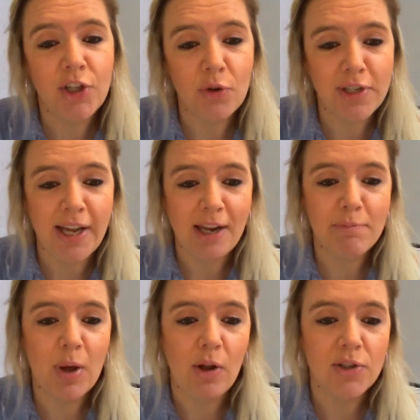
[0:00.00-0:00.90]
Q&A
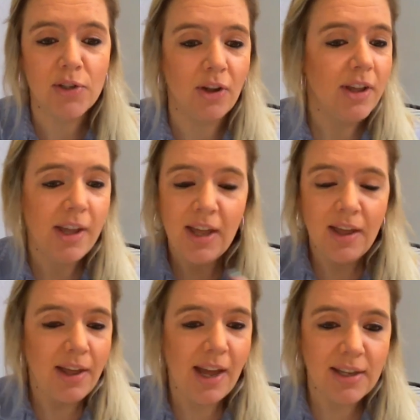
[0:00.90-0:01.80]
and poll. So
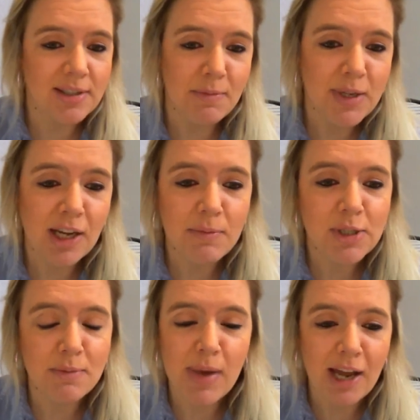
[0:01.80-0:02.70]
as something comes
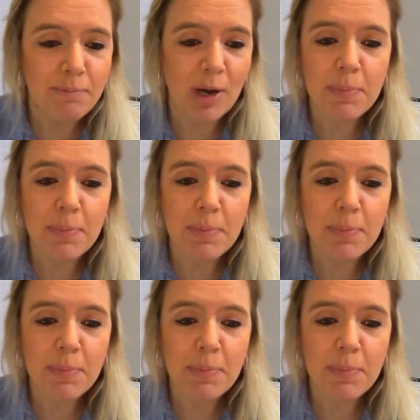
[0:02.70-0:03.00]
to mind,